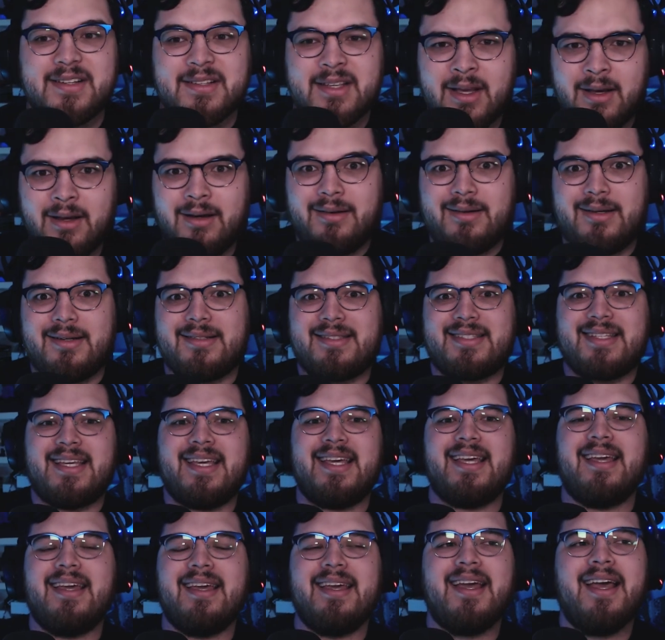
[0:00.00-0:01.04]
Horsea goes,
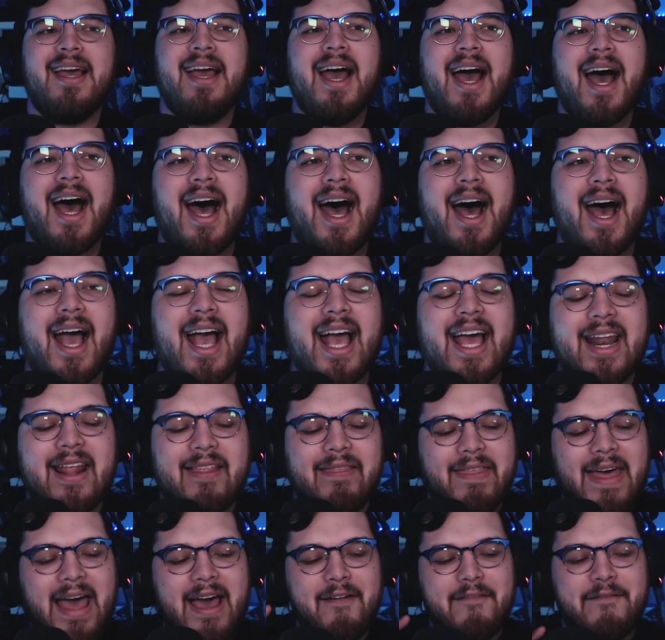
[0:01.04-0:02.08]
Horsea! Uh,
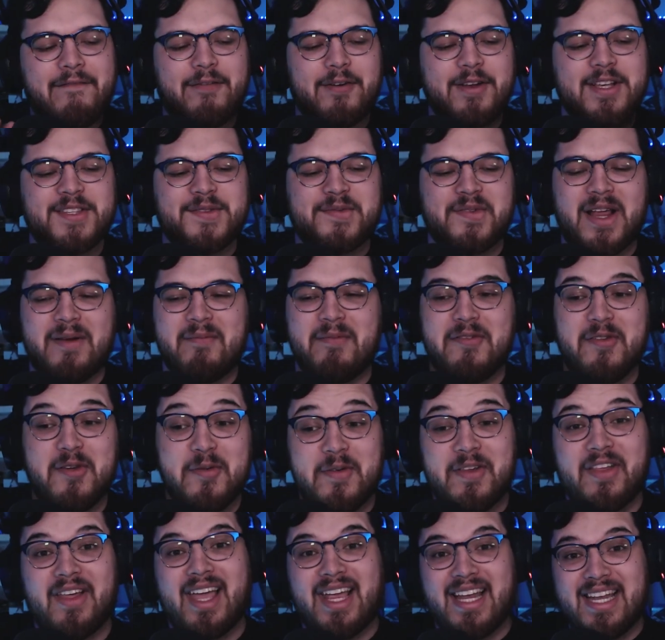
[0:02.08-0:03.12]
and at that freeze frame of
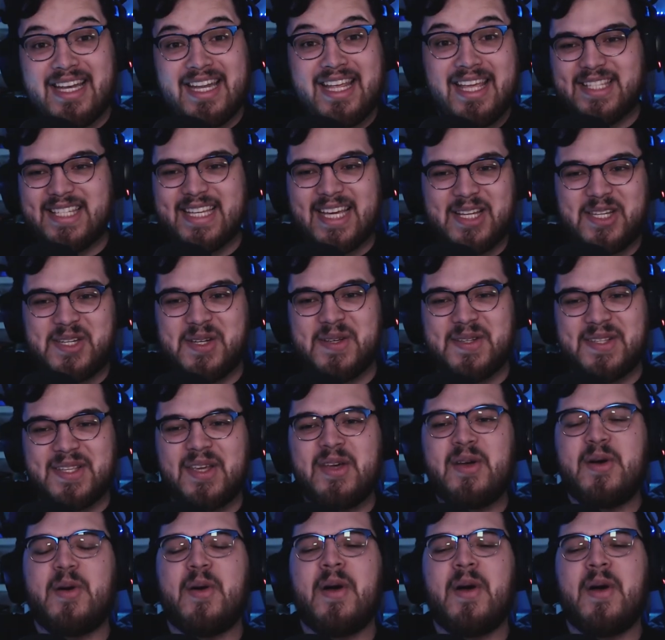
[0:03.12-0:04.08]
you being like, Prince, I choose